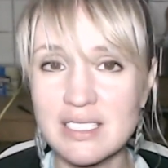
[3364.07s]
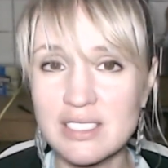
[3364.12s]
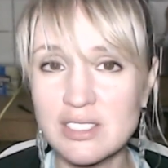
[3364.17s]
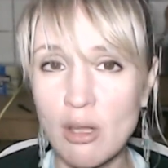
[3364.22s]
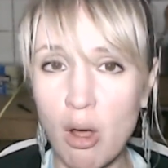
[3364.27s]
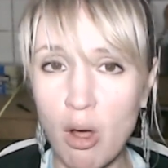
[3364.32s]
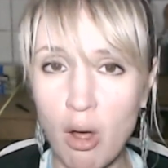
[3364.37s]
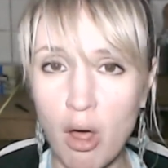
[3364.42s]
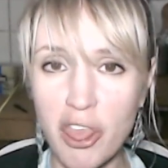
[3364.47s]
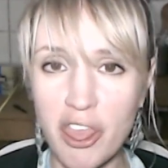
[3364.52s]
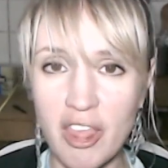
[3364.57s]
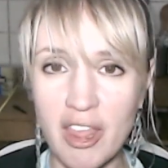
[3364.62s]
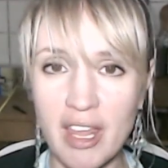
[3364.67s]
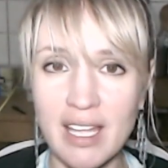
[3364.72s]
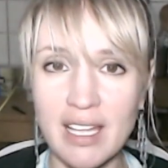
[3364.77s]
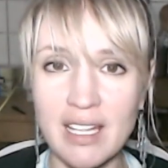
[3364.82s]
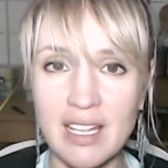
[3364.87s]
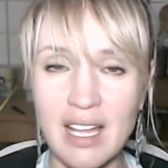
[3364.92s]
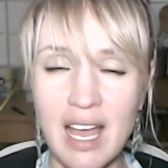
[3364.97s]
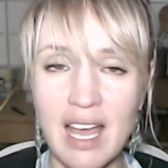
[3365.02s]
is not a
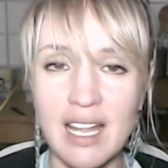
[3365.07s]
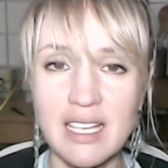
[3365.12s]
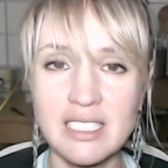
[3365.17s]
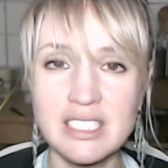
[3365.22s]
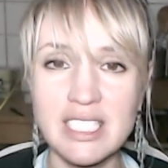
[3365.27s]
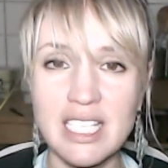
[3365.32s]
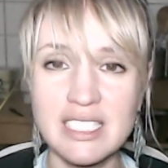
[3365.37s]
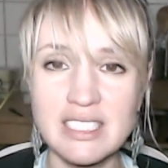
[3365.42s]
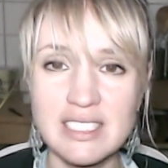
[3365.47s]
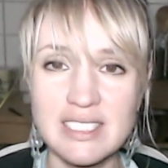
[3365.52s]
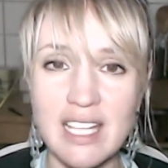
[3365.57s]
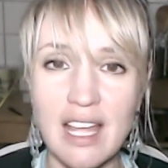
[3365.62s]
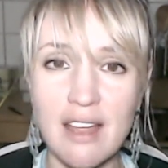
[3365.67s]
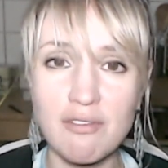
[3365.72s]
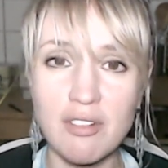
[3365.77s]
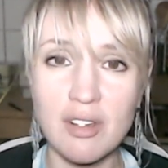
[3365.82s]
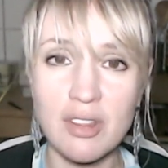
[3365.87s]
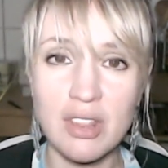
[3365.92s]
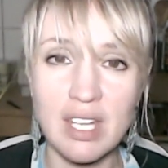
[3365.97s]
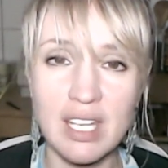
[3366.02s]
thing, and yet it's
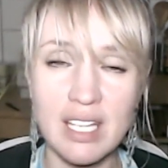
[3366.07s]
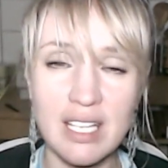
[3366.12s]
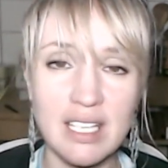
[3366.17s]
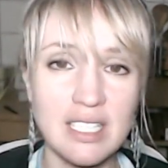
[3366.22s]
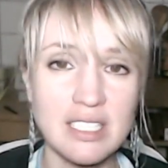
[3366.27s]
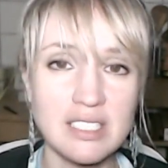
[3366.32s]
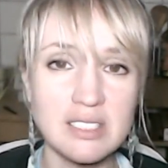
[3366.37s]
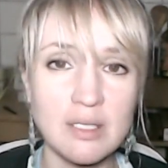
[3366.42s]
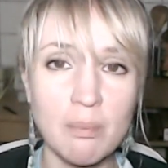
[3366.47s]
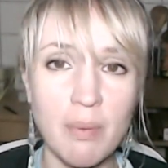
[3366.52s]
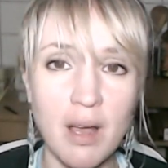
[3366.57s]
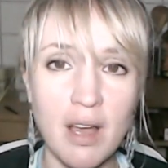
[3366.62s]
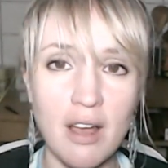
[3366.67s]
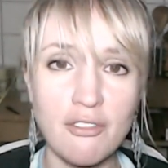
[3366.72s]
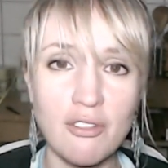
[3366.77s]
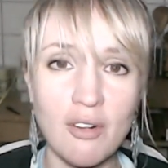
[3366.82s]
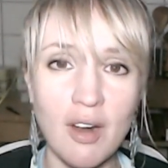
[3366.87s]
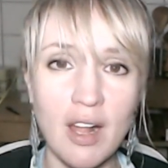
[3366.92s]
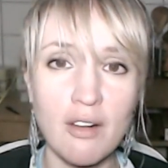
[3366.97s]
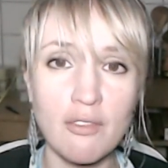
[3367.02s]
everything, and it's the
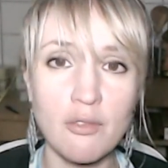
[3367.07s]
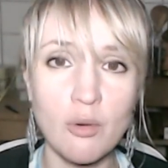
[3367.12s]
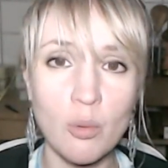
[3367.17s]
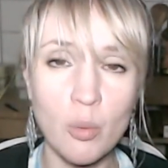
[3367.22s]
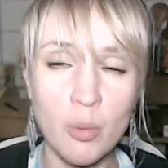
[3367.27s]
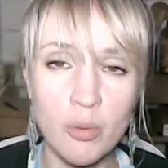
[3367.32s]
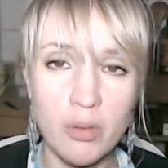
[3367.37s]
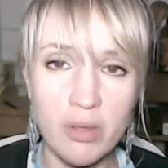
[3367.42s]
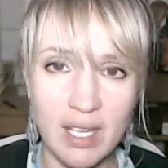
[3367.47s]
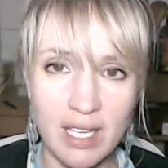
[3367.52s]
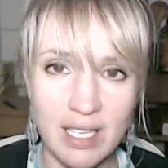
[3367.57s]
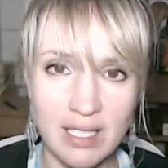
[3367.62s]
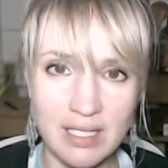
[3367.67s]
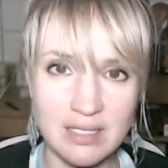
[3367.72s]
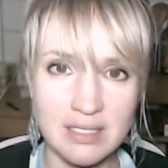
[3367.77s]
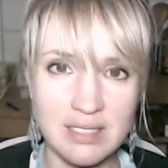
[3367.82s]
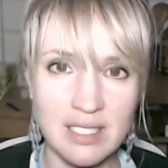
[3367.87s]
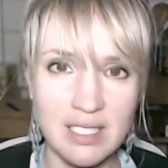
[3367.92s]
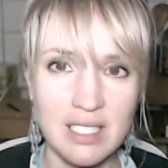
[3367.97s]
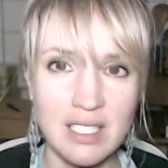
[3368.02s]
birthright of all
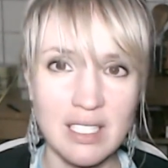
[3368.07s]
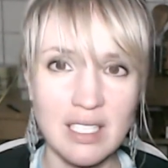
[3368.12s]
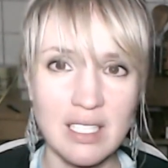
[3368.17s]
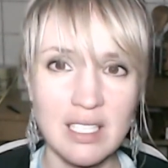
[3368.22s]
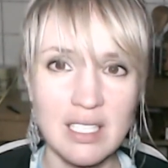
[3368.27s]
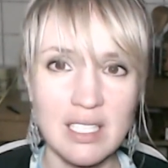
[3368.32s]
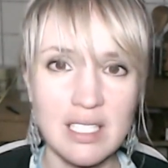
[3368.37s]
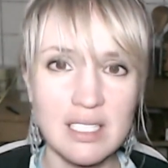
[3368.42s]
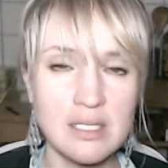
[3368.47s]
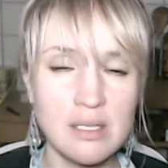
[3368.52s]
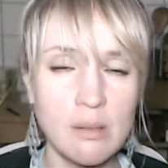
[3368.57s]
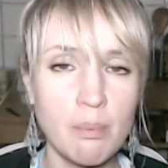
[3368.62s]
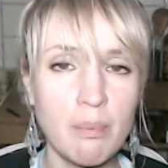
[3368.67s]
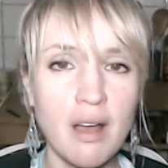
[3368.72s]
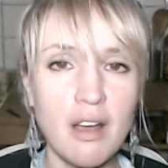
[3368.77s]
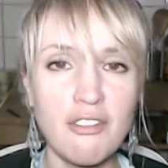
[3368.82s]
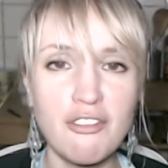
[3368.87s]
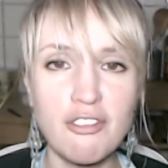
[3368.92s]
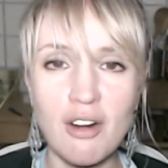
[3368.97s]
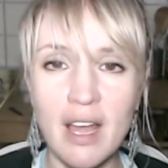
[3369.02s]
things. It's the
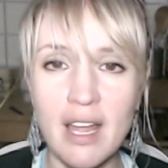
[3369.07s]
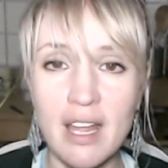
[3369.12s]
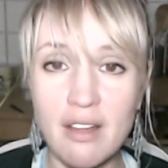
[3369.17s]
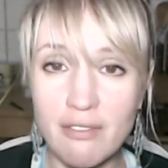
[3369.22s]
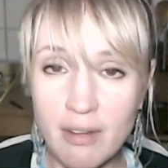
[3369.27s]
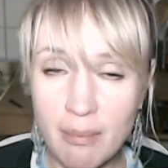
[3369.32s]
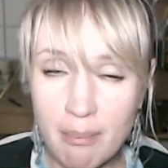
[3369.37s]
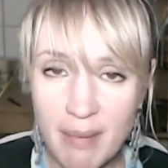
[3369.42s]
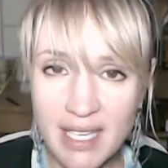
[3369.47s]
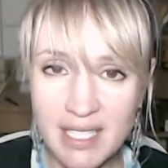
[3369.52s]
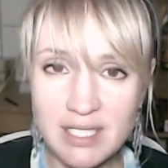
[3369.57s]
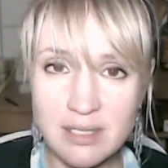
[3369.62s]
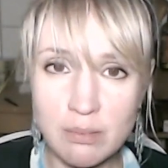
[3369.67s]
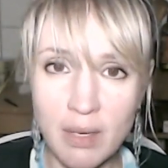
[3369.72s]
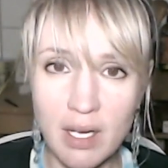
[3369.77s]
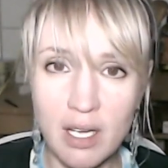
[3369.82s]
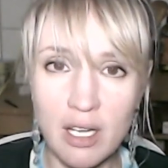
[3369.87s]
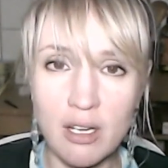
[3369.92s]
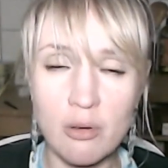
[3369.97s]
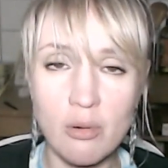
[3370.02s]
birthright of the mass
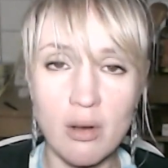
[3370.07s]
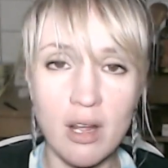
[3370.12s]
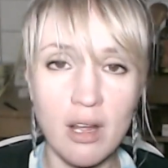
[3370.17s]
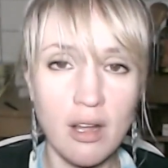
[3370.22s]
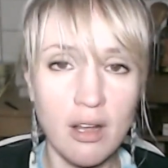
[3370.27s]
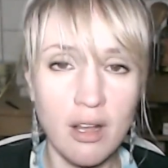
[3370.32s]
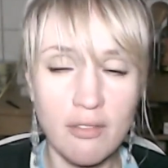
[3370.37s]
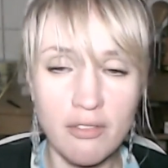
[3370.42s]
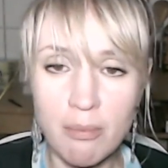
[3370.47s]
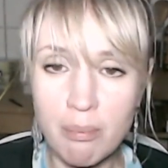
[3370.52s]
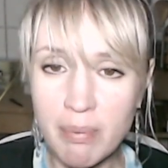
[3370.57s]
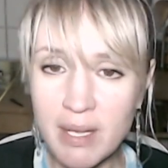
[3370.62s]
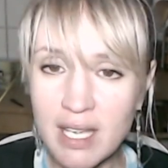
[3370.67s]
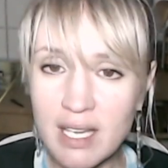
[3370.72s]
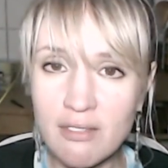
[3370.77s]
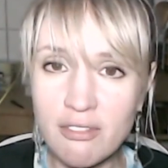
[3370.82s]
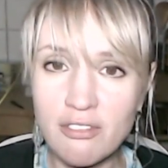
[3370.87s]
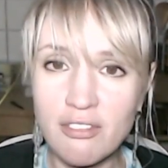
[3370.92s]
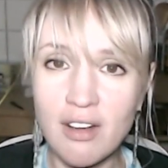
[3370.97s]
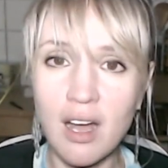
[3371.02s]
murderer, of the
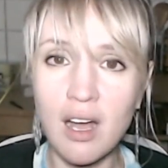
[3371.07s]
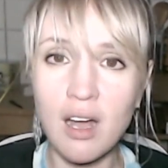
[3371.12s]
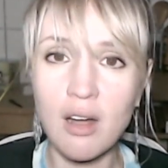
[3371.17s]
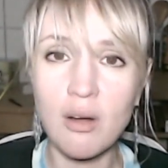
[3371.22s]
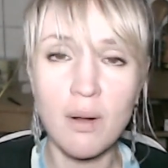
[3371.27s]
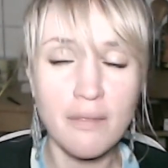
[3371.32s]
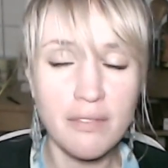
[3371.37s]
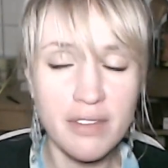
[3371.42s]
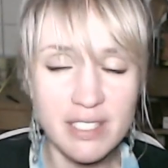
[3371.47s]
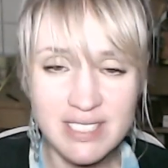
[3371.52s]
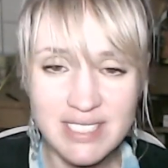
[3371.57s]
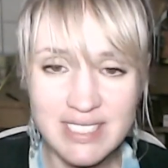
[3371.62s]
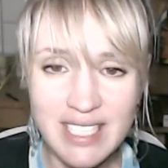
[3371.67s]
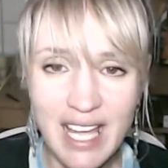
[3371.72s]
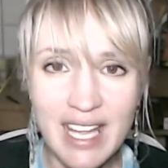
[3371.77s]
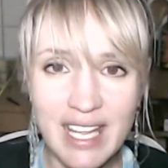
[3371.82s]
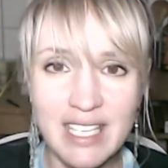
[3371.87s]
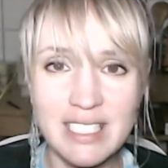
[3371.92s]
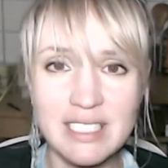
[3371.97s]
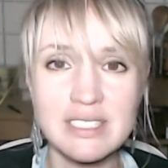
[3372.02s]
paedophile, of the
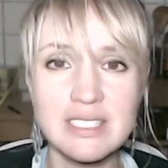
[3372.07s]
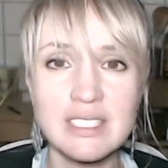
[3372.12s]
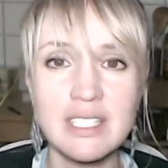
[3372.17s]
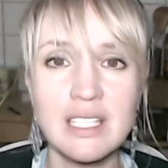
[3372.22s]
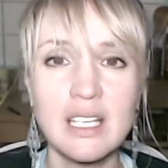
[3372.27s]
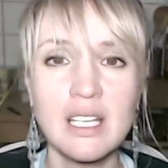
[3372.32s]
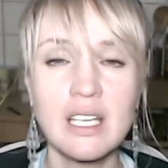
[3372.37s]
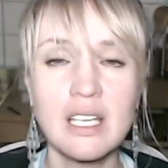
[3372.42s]
saint,